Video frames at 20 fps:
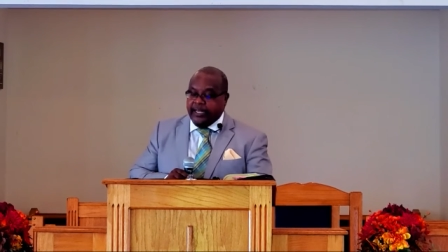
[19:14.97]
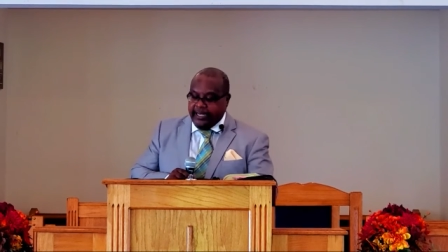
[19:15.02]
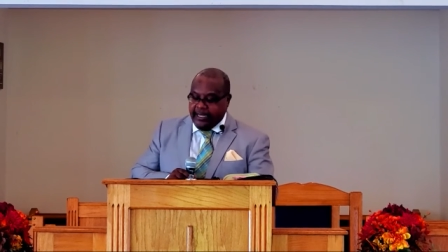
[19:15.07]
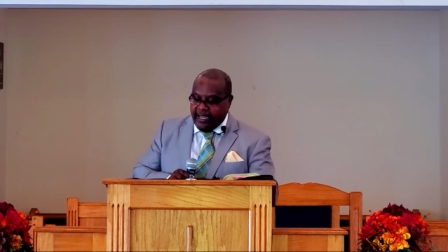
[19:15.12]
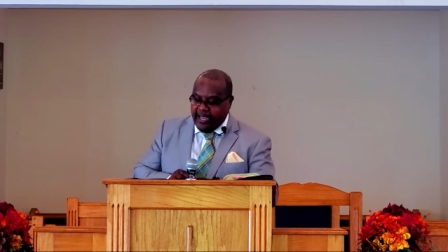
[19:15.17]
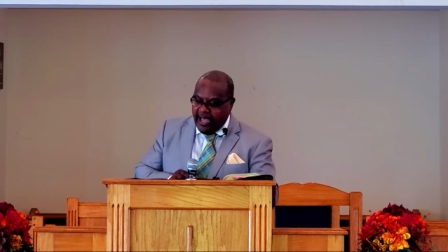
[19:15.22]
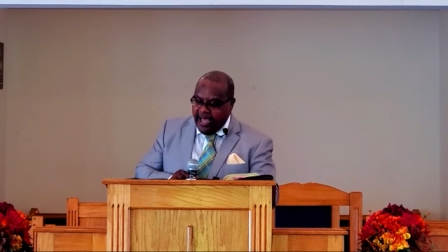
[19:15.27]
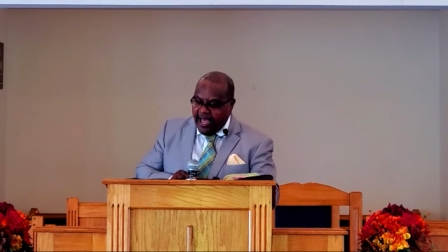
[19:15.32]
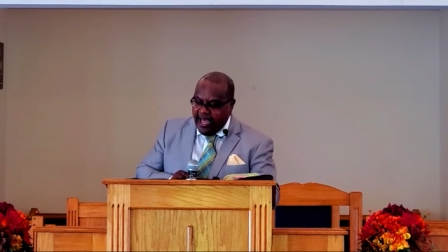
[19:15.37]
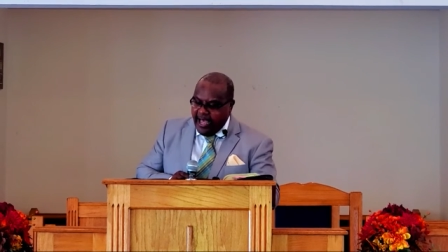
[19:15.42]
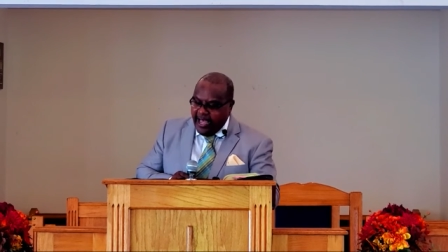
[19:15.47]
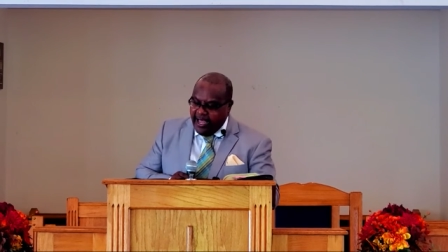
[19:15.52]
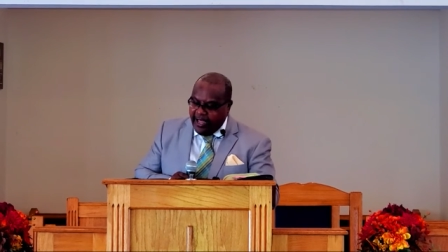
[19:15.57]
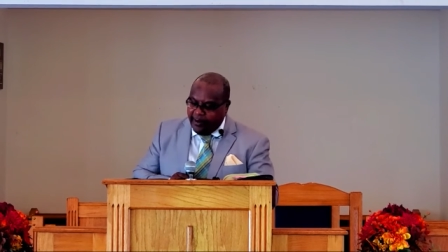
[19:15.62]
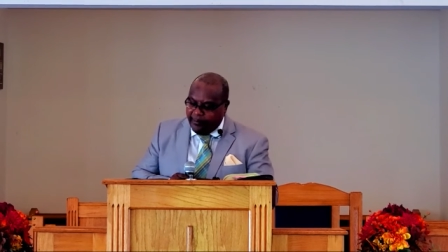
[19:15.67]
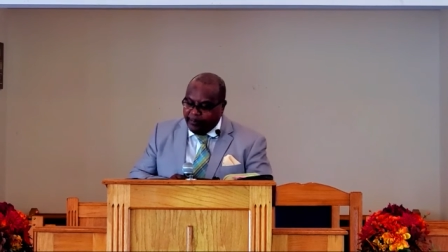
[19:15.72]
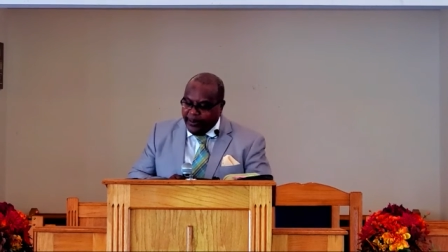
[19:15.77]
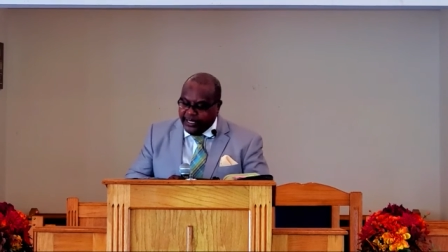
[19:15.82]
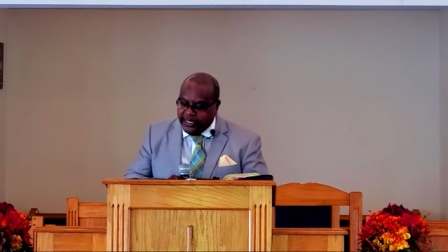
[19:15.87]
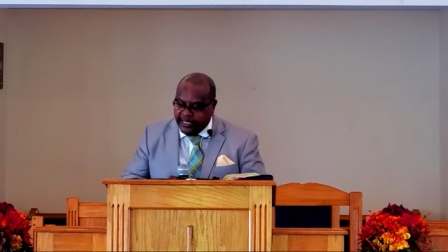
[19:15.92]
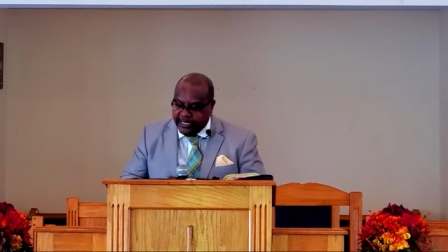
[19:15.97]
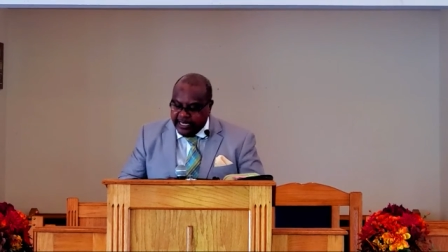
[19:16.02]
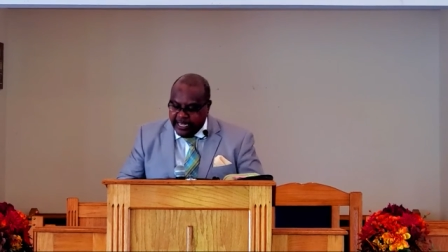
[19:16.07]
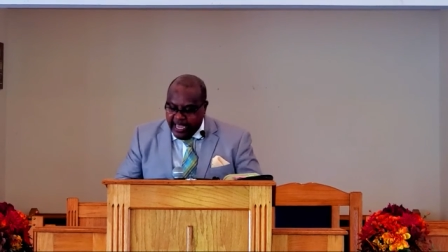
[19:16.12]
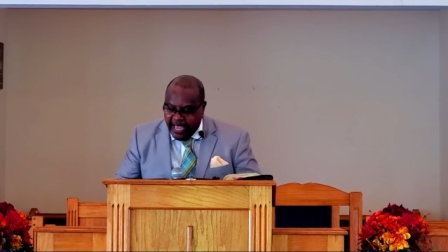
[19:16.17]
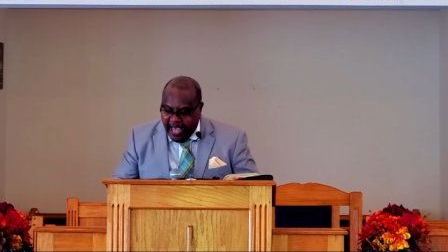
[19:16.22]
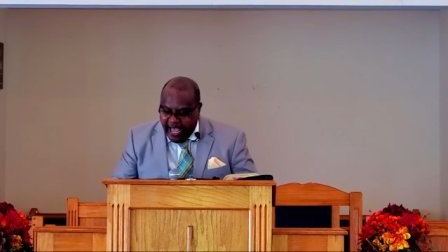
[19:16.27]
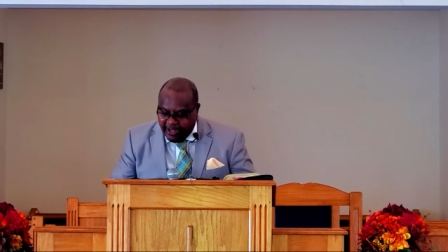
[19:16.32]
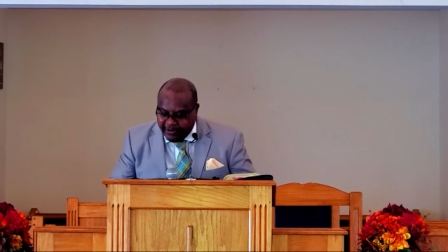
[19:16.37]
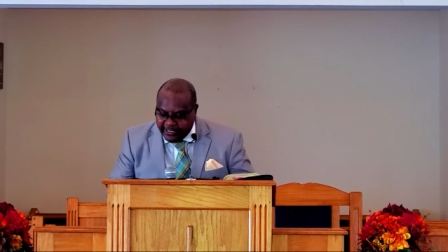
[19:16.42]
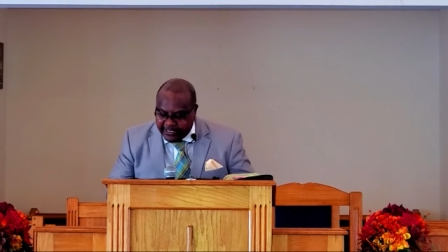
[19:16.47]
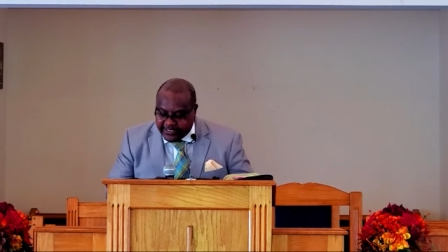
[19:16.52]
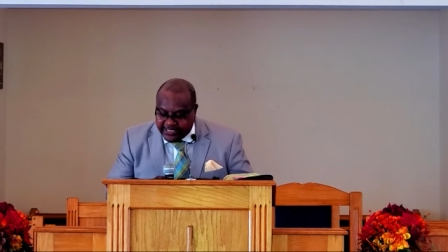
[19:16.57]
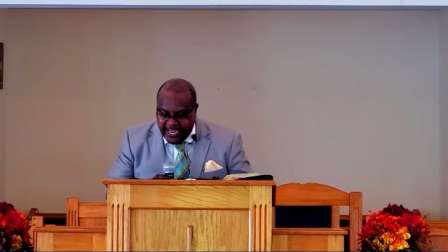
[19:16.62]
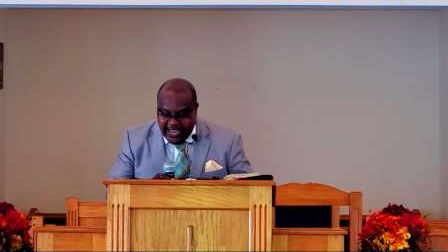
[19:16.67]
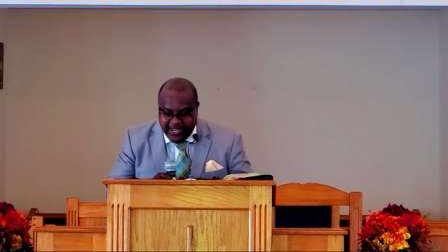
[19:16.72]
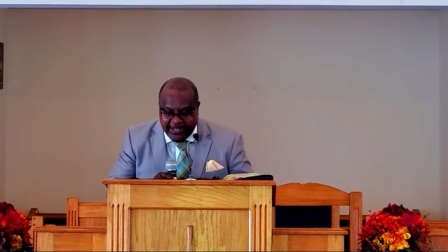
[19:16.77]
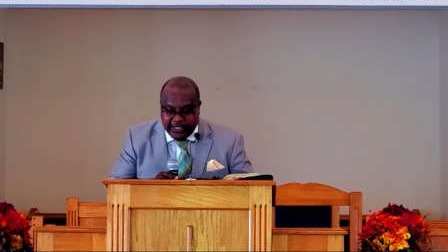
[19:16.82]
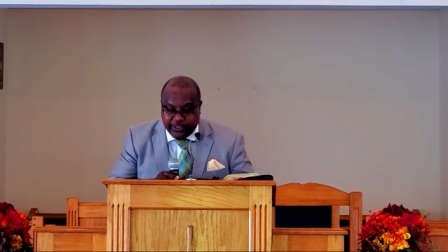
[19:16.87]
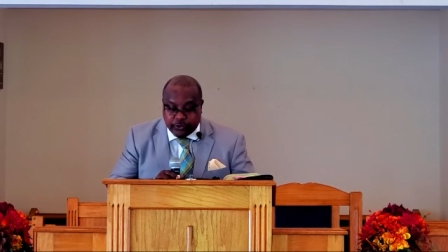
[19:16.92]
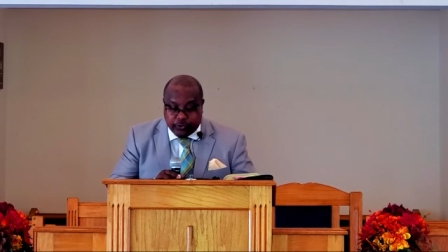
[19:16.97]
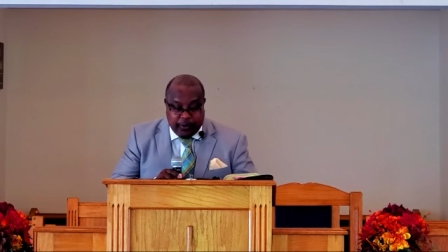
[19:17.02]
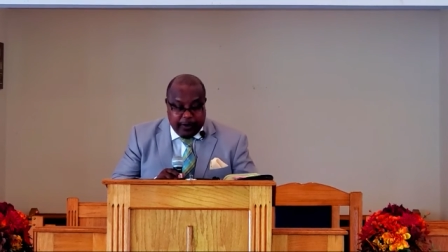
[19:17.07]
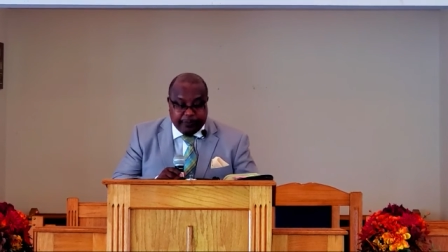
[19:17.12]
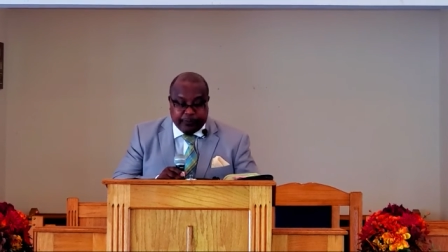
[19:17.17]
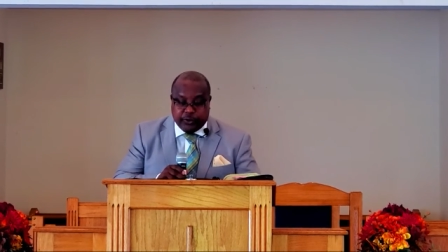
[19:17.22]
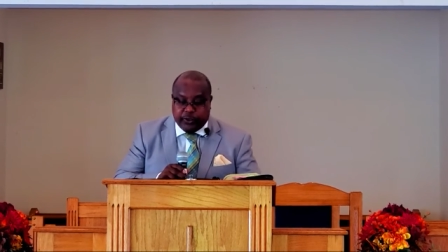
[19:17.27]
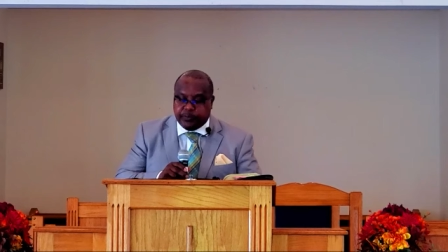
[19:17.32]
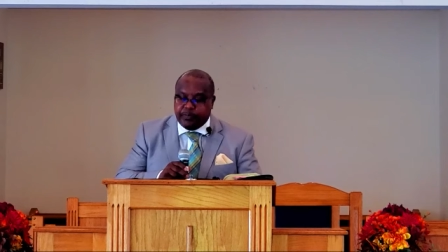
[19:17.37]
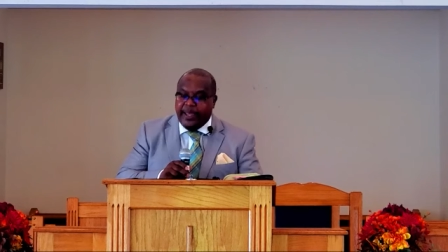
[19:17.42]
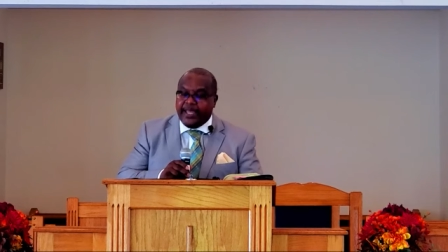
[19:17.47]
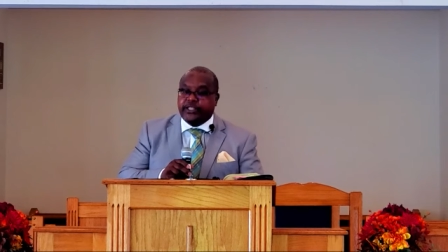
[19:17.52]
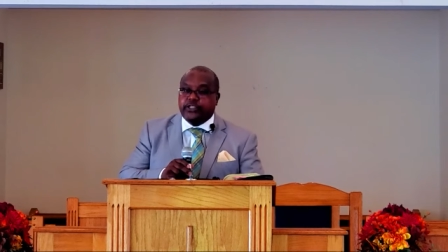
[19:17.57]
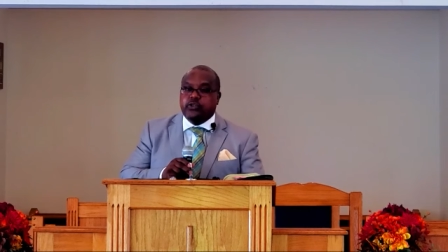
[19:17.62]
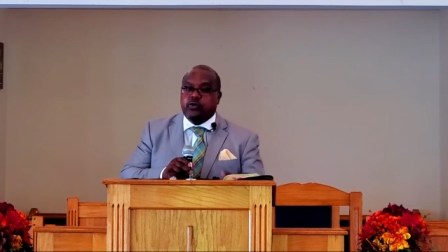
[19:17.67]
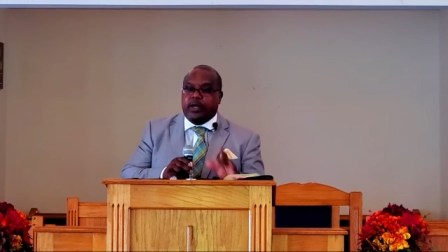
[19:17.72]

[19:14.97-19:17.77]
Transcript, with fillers: Ah, I understand the scripture makes